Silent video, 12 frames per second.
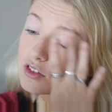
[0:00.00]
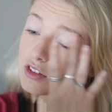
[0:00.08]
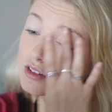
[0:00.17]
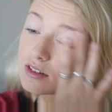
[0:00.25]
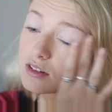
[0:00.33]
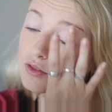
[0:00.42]

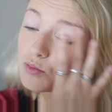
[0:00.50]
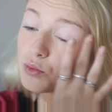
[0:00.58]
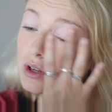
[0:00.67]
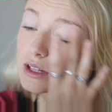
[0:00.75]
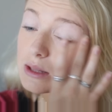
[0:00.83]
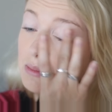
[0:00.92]
Just
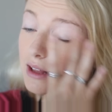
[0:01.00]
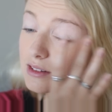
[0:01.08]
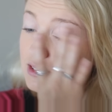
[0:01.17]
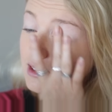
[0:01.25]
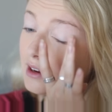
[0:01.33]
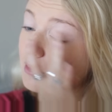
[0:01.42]
really
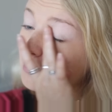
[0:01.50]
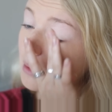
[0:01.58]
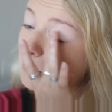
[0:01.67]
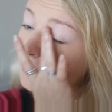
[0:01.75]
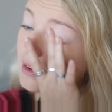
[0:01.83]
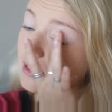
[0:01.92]
messy. I
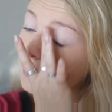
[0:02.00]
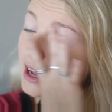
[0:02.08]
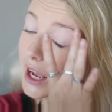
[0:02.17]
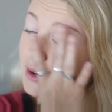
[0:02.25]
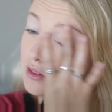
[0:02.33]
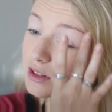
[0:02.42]
remember,
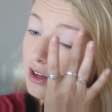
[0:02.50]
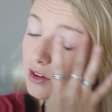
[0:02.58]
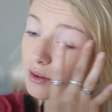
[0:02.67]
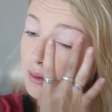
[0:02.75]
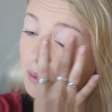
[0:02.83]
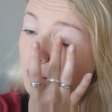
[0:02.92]
I
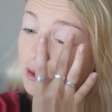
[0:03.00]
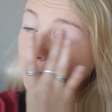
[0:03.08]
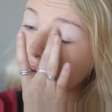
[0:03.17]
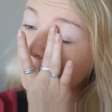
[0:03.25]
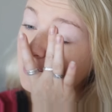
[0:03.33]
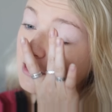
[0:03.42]
literally remember
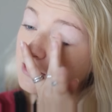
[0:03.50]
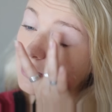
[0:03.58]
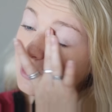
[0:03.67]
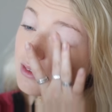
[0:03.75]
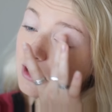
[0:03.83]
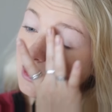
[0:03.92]
doing this,
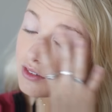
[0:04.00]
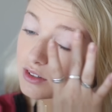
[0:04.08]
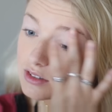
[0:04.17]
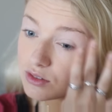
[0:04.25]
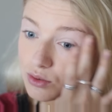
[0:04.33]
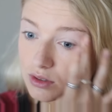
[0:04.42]
getting ready
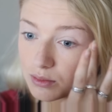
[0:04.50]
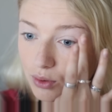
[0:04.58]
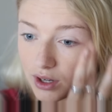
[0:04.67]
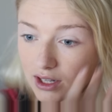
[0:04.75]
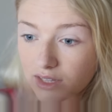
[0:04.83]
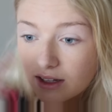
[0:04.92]
for school in the
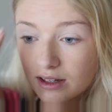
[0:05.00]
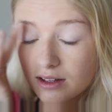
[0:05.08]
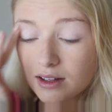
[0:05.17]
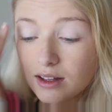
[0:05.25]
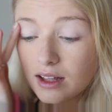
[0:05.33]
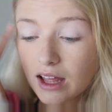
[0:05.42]
morning.
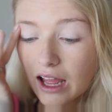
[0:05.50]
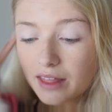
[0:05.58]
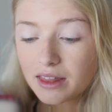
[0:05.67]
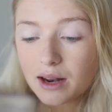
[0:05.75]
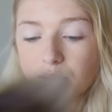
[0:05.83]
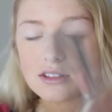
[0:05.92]

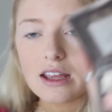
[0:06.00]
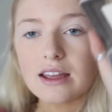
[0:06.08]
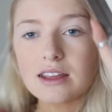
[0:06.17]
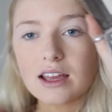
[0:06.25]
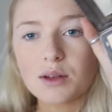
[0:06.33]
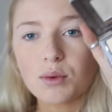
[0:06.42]
And then I would
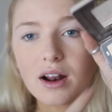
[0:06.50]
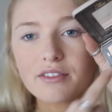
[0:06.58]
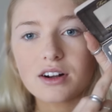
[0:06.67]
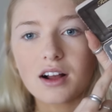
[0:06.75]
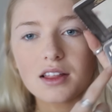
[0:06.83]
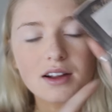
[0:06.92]
take in
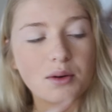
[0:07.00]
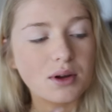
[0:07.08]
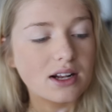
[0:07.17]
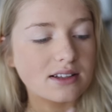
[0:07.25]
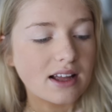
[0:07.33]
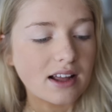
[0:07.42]
whatever color I
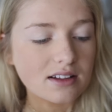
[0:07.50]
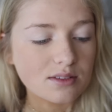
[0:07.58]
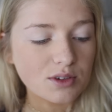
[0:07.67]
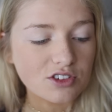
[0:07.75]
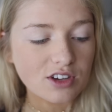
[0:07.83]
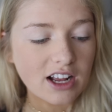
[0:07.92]
wanted
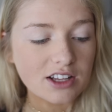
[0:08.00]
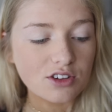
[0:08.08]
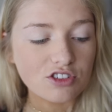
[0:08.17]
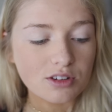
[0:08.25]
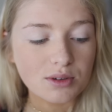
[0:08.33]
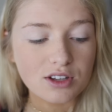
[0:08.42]
next, which I
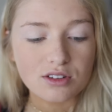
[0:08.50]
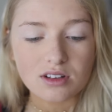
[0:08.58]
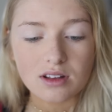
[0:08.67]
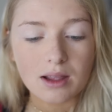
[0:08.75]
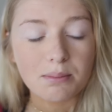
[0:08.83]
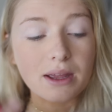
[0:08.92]
usually would use a
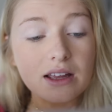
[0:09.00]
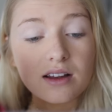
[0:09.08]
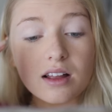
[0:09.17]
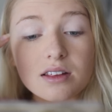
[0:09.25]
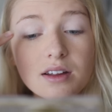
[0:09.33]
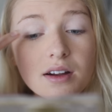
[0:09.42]
light pink
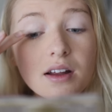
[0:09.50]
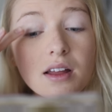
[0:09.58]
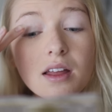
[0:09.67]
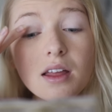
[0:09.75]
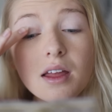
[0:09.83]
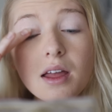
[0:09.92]
color,
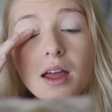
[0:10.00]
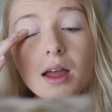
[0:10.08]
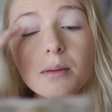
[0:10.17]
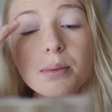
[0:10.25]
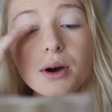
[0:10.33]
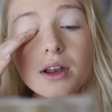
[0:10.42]

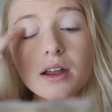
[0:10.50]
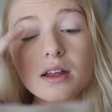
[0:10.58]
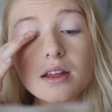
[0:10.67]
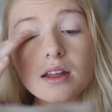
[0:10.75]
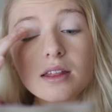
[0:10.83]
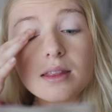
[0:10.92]
and put
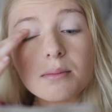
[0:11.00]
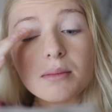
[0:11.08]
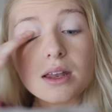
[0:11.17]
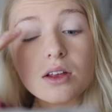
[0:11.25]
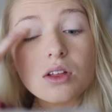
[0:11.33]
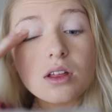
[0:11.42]
it in the
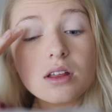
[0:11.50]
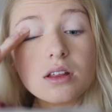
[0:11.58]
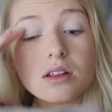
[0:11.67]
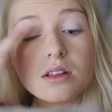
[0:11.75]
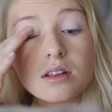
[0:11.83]
middle.